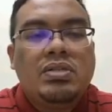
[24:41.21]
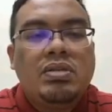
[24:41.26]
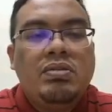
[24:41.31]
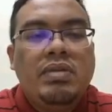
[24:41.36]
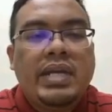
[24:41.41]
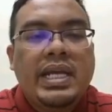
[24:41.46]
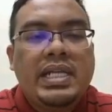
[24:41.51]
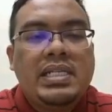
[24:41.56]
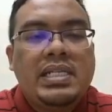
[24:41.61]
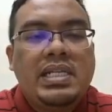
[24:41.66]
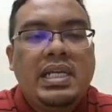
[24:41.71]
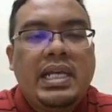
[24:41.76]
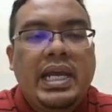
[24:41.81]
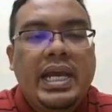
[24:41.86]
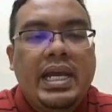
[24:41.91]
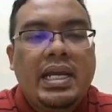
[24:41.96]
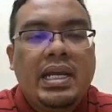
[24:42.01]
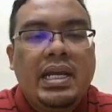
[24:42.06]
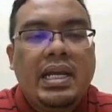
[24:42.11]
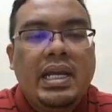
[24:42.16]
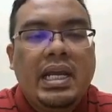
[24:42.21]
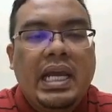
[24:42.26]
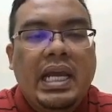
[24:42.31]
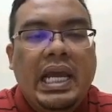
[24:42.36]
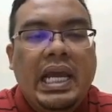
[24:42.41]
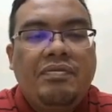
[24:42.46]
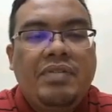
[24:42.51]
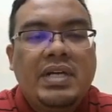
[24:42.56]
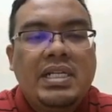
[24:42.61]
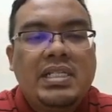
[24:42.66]
So you can see that
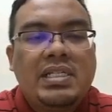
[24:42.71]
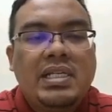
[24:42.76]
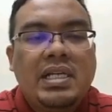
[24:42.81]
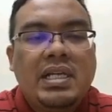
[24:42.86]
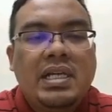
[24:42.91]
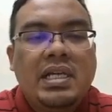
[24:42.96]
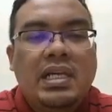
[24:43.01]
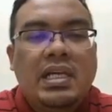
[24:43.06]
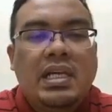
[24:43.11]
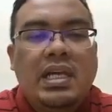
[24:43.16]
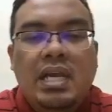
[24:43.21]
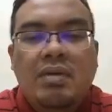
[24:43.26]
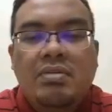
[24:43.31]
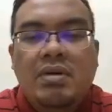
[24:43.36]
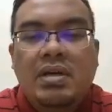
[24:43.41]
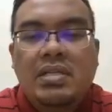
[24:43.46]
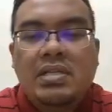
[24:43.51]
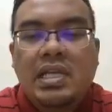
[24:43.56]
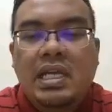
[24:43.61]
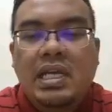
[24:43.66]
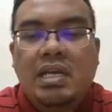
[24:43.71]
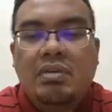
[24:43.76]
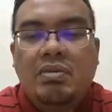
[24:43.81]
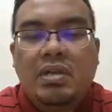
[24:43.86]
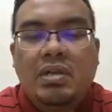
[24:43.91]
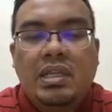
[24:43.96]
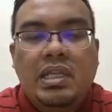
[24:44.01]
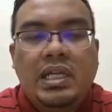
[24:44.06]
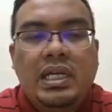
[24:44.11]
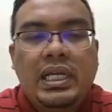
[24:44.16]
at first he was in the
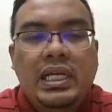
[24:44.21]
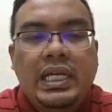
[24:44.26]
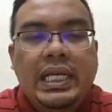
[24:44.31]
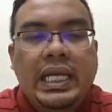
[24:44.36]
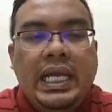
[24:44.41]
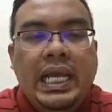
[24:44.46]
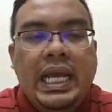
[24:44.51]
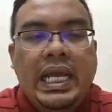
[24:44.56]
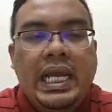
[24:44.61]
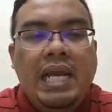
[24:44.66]
water,